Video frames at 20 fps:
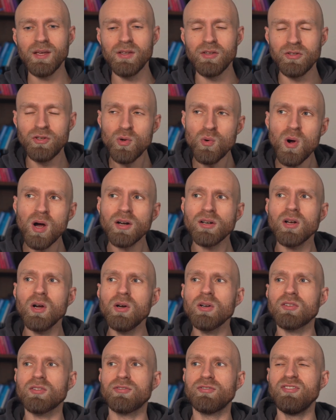You are
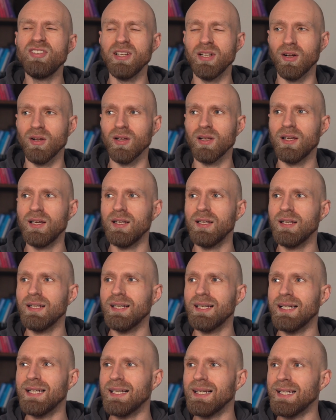going to feel
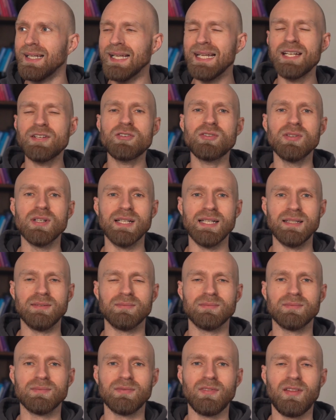literally
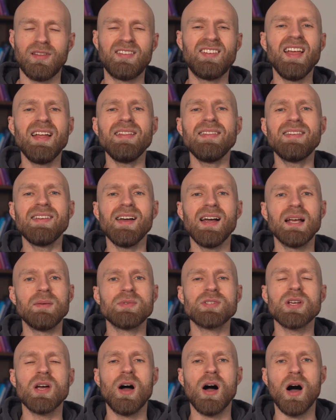10
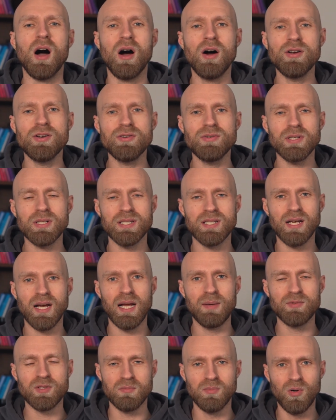times, 100
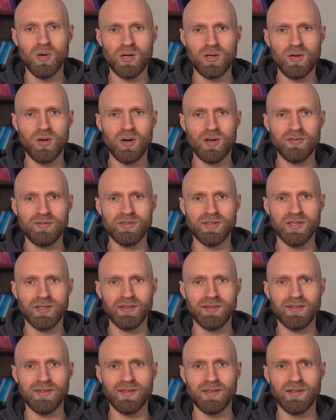times more
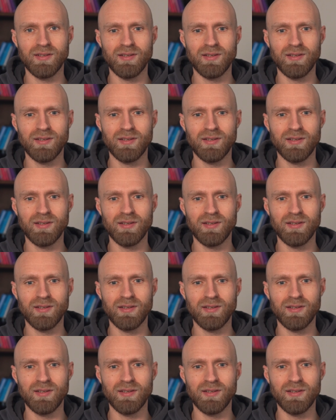confident